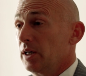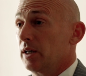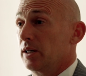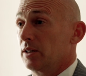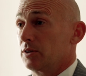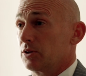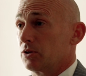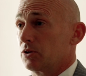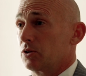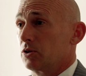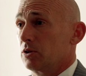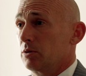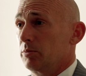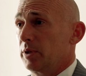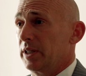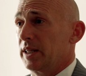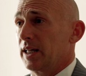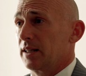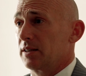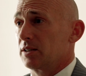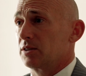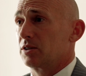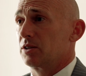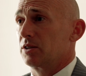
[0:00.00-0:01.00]
is assuming
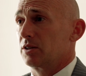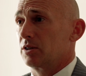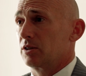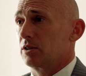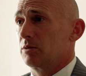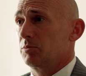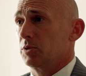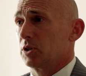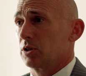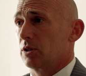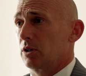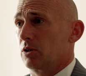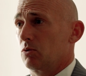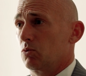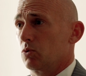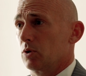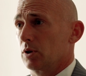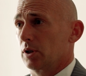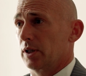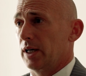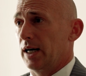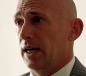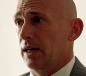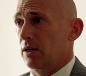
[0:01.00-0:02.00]
that the system is going to
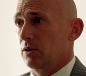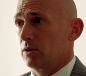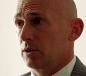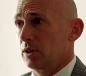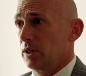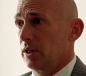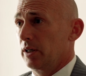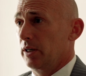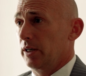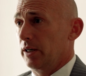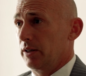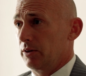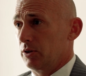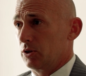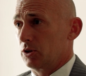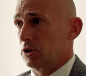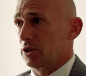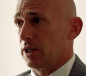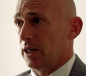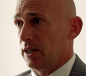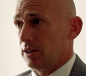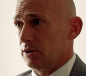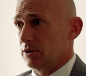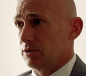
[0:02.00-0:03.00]
work out in their
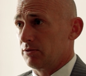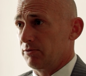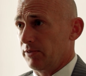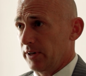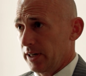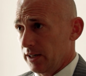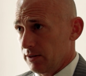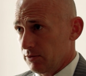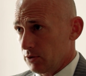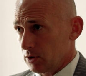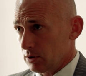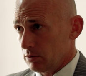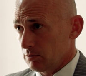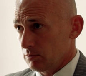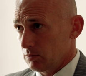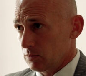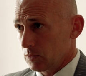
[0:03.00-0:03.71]
child's favor.